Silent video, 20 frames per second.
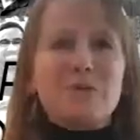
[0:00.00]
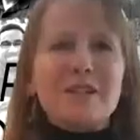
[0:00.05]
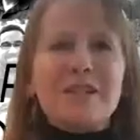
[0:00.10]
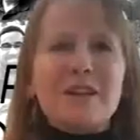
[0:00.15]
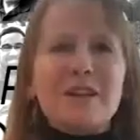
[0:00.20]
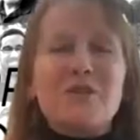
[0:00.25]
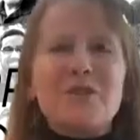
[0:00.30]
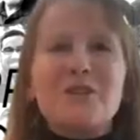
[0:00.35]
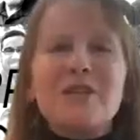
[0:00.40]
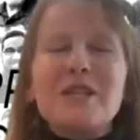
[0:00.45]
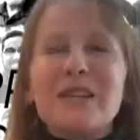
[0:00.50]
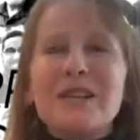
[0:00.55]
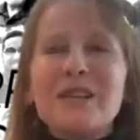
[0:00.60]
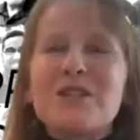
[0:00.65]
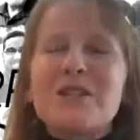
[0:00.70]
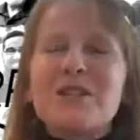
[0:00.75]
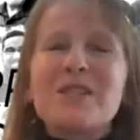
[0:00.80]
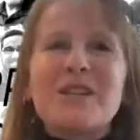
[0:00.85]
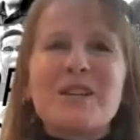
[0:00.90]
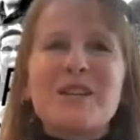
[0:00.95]
a really
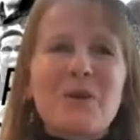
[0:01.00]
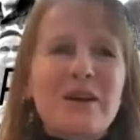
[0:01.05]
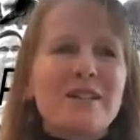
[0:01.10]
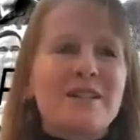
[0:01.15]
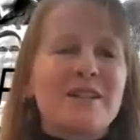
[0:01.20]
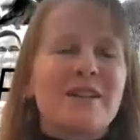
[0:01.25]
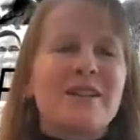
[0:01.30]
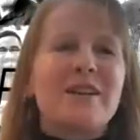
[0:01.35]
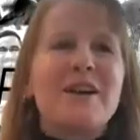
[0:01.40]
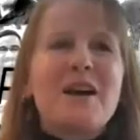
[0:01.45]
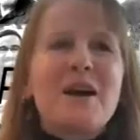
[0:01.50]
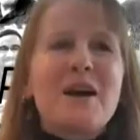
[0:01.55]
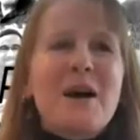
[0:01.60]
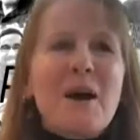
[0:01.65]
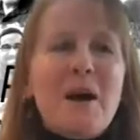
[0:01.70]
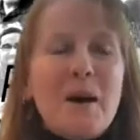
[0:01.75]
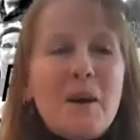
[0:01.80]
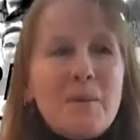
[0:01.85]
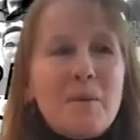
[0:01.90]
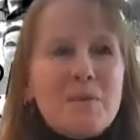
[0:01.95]
interesting question,
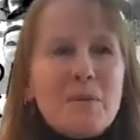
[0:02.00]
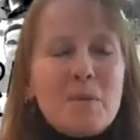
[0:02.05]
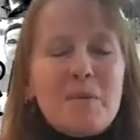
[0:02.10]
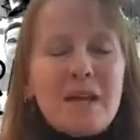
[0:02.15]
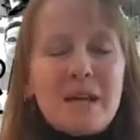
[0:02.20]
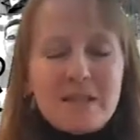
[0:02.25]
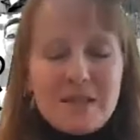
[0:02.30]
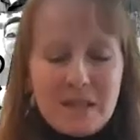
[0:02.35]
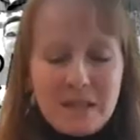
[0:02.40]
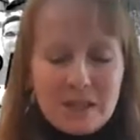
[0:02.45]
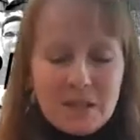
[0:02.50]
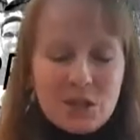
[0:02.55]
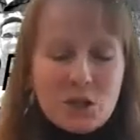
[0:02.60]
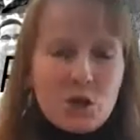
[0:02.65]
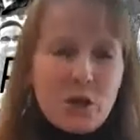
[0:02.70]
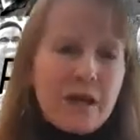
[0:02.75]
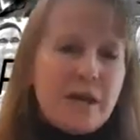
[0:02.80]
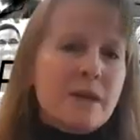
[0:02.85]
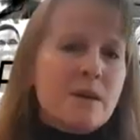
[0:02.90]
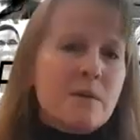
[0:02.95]
because it is a
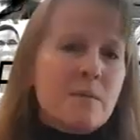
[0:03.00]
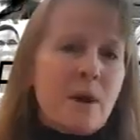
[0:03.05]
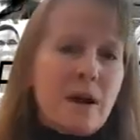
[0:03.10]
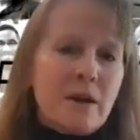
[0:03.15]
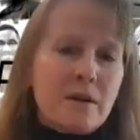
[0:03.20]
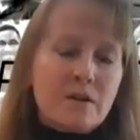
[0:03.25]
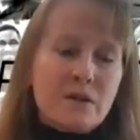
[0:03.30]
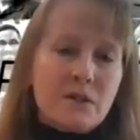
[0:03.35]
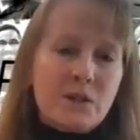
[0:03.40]
training model.